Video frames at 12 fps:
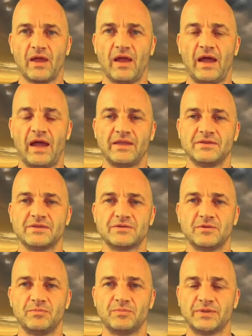and
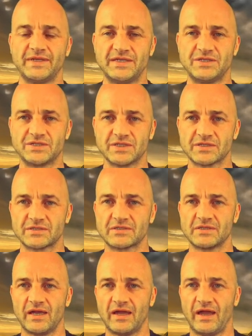please
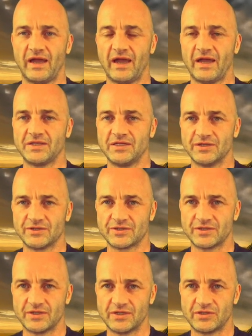just adhere
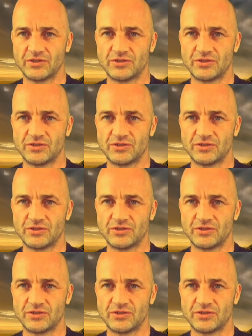to the